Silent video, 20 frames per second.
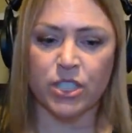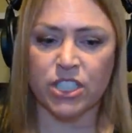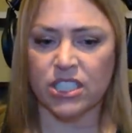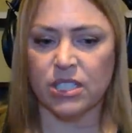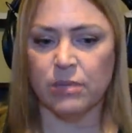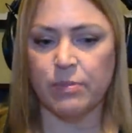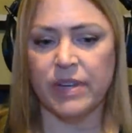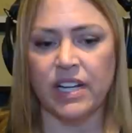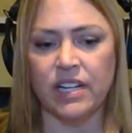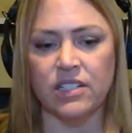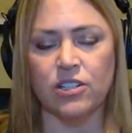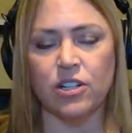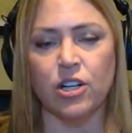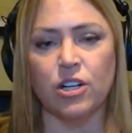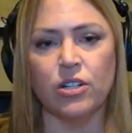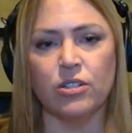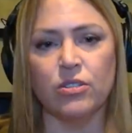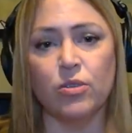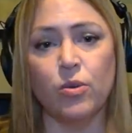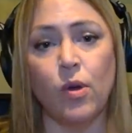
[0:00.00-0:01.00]
participate in
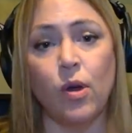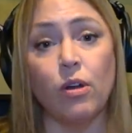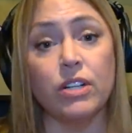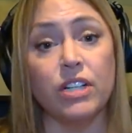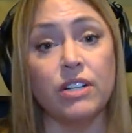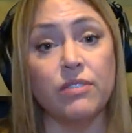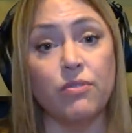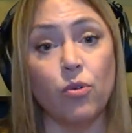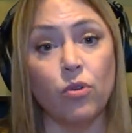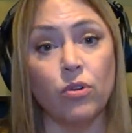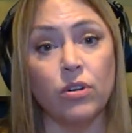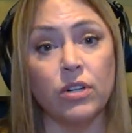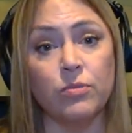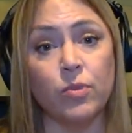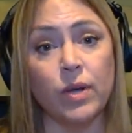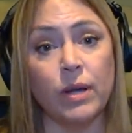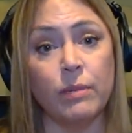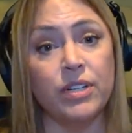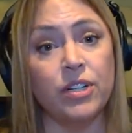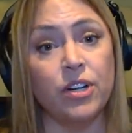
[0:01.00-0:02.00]
our quality
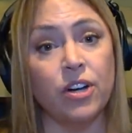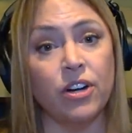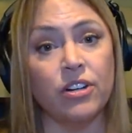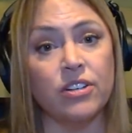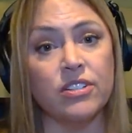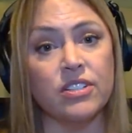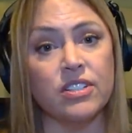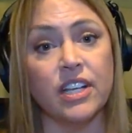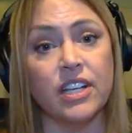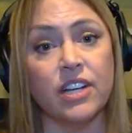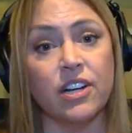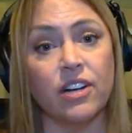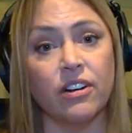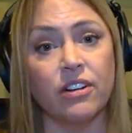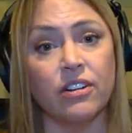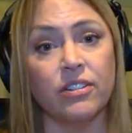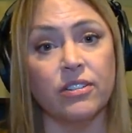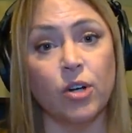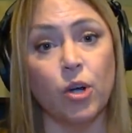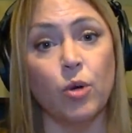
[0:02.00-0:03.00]
forum webinars that
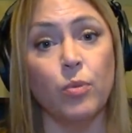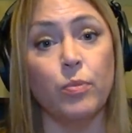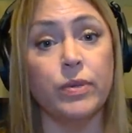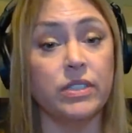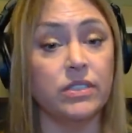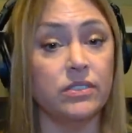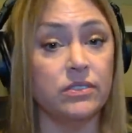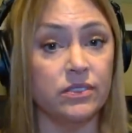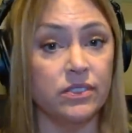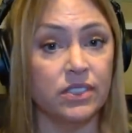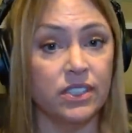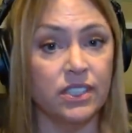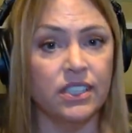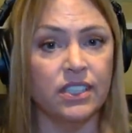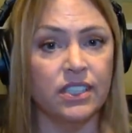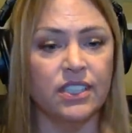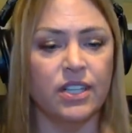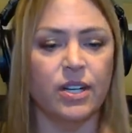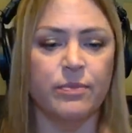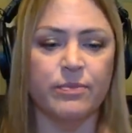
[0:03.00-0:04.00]
are open.
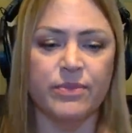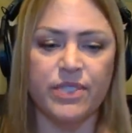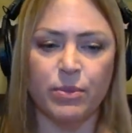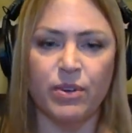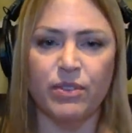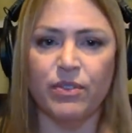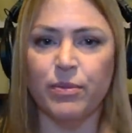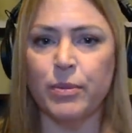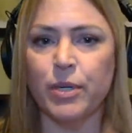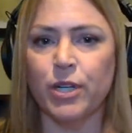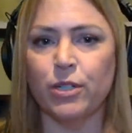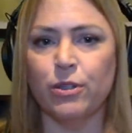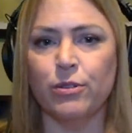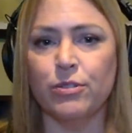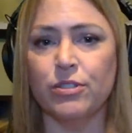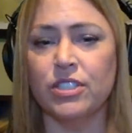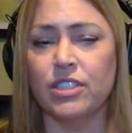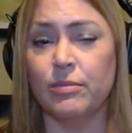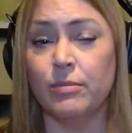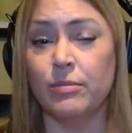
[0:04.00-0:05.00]
Um, some of them are
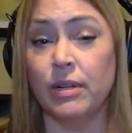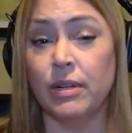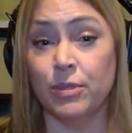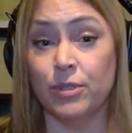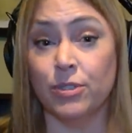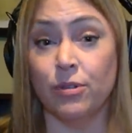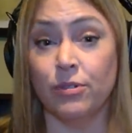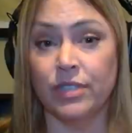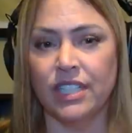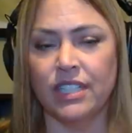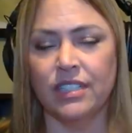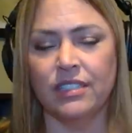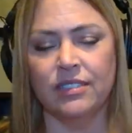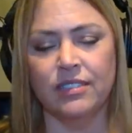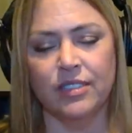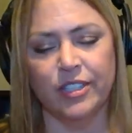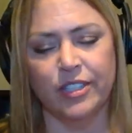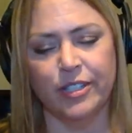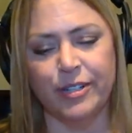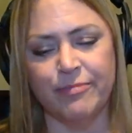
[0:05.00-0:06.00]
closed to members only.
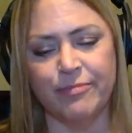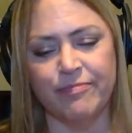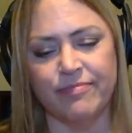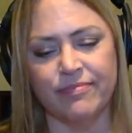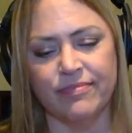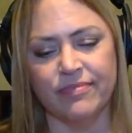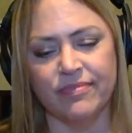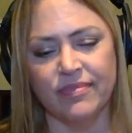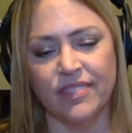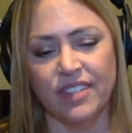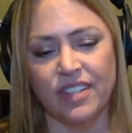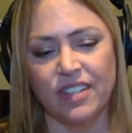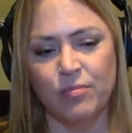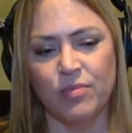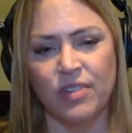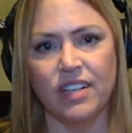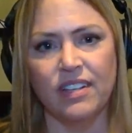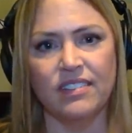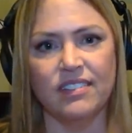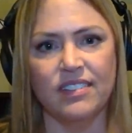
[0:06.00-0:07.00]
Um,
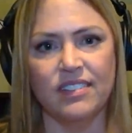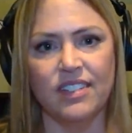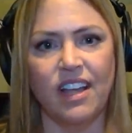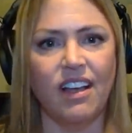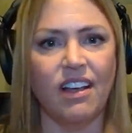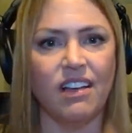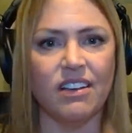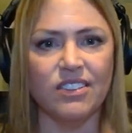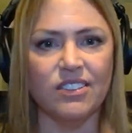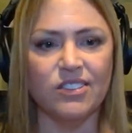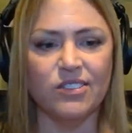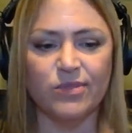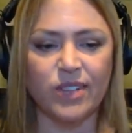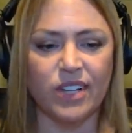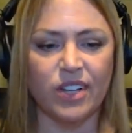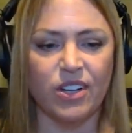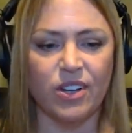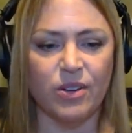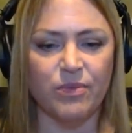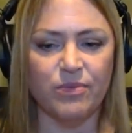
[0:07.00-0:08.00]
but yeah,
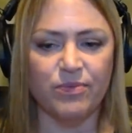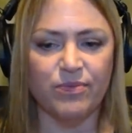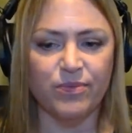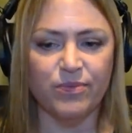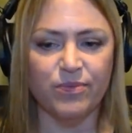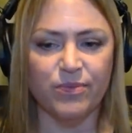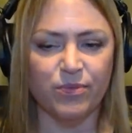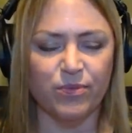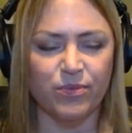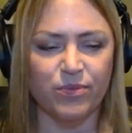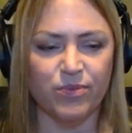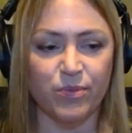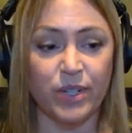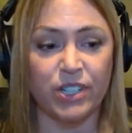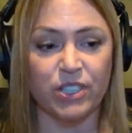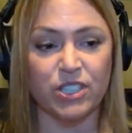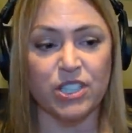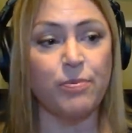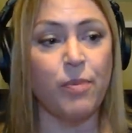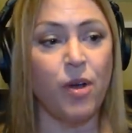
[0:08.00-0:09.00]
um,
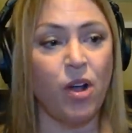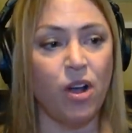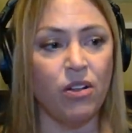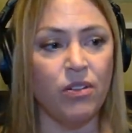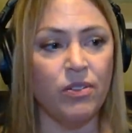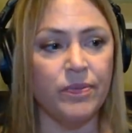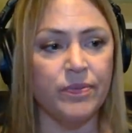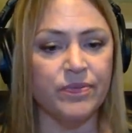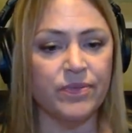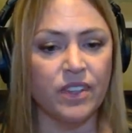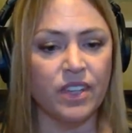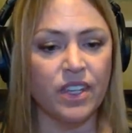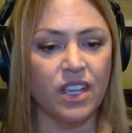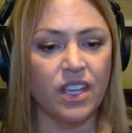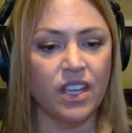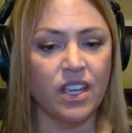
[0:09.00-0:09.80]
we're small.